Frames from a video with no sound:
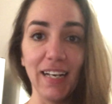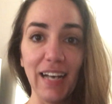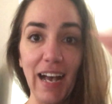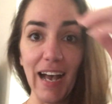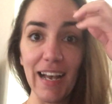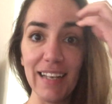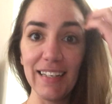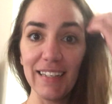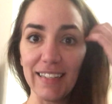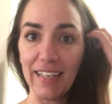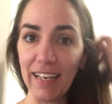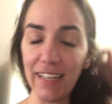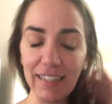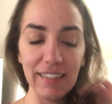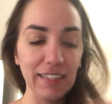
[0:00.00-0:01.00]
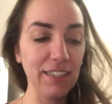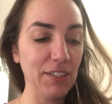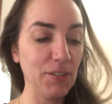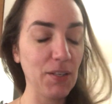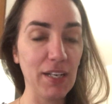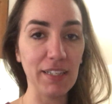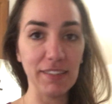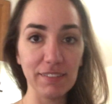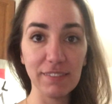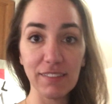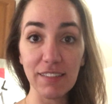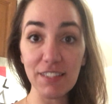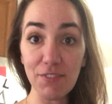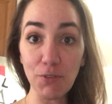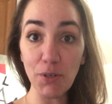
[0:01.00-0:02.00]
Hi again. Okay,
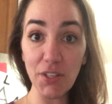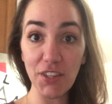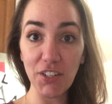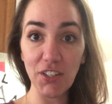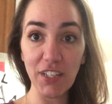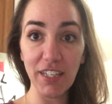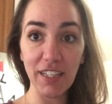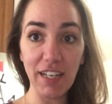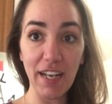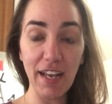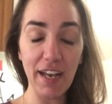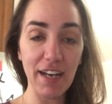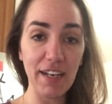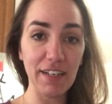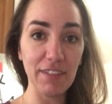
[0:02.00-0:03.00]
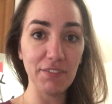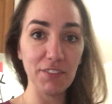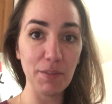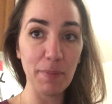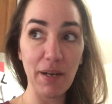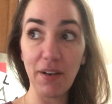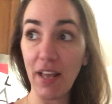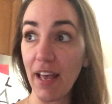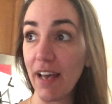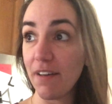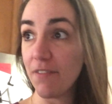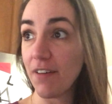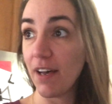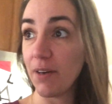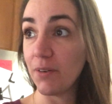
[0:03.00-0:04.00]
it's 4:30. I have about a
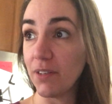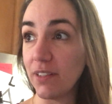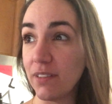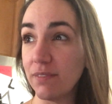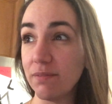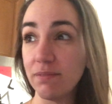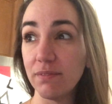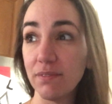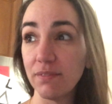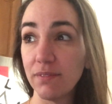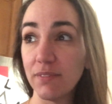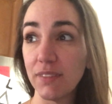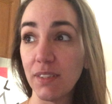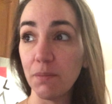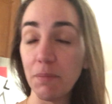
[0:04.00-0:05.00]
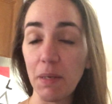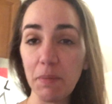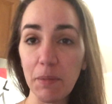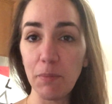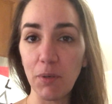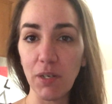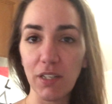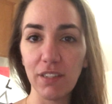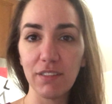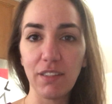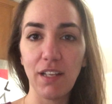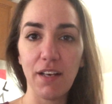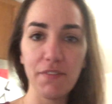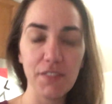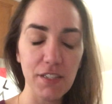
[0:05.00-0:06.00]
half hour, maybe more,
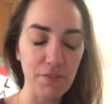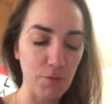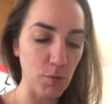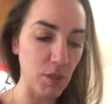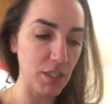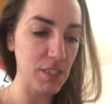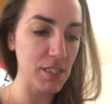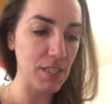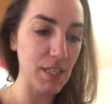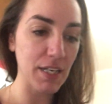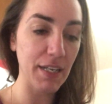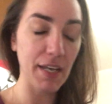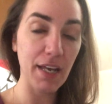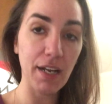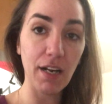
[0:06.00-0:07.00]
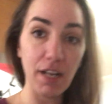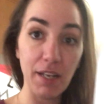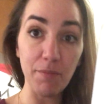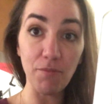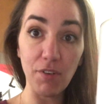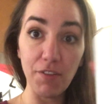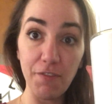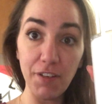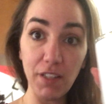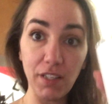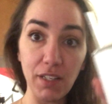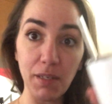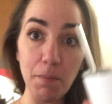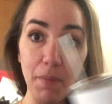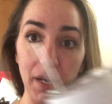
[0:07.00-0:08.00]
left of work today, and I am
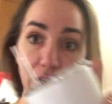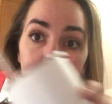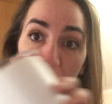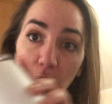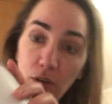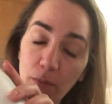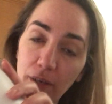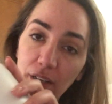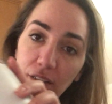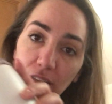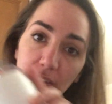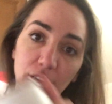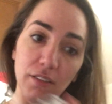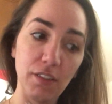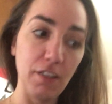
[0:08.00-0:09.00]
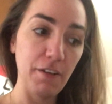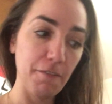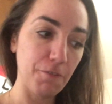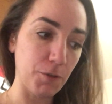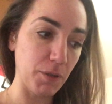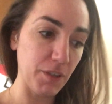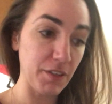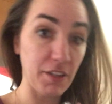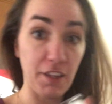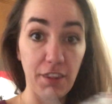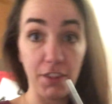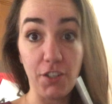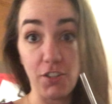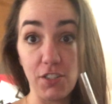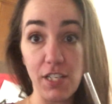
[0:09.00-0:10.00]
refilling my water bottle for the
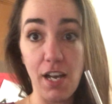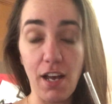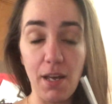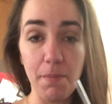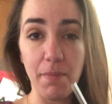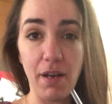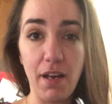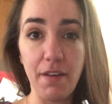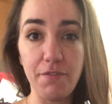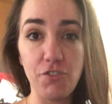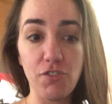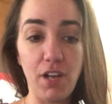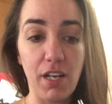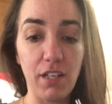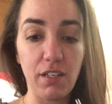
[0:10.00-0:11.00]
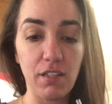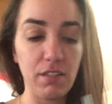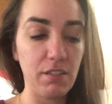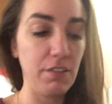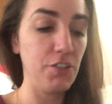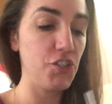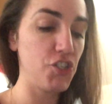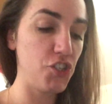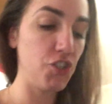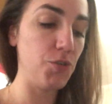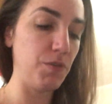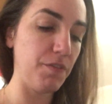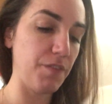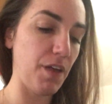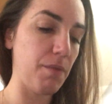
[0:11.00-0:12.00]
third time. I've drank 2
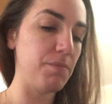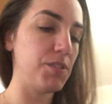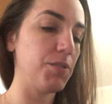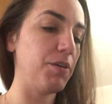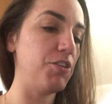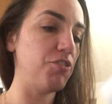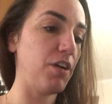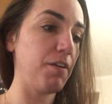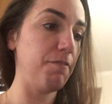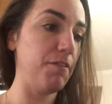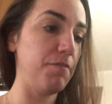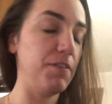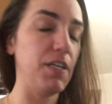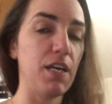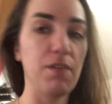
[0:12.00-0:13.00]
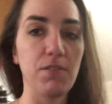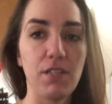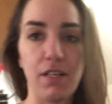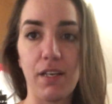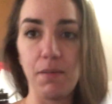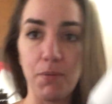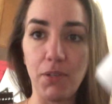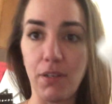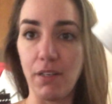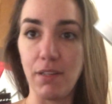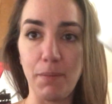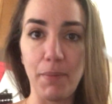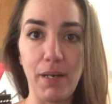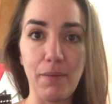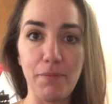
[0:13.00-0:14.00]
of them, so I drank 50 ounces. I keep looking at the
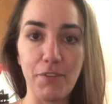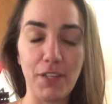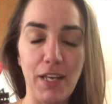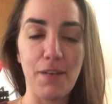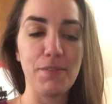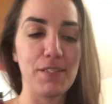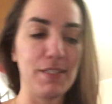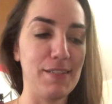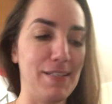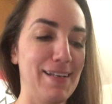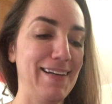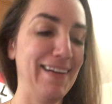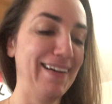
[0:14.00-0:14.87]
bottom for the ounces.